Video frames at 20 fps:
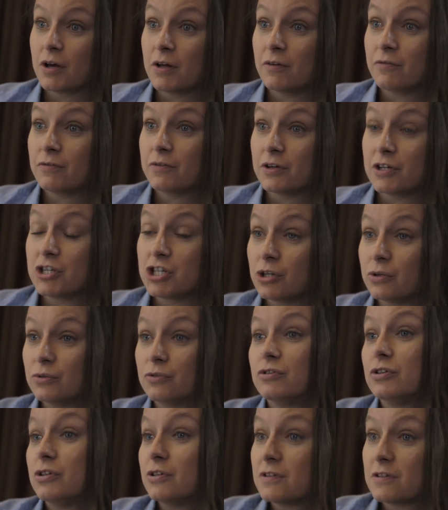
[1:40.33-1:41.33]
of the
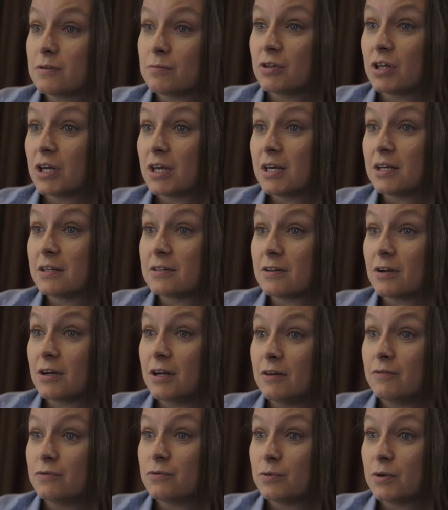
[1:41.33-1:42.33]
children, some of the kids I
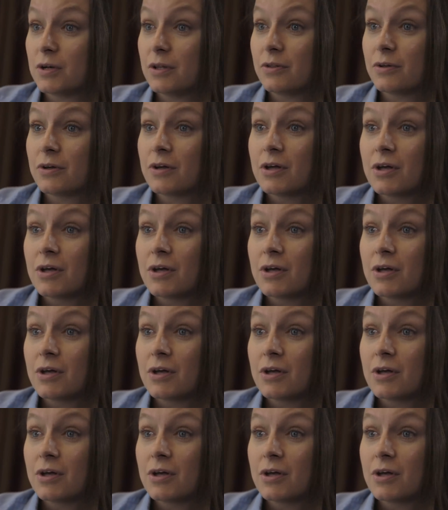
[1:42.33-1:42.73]
lived with,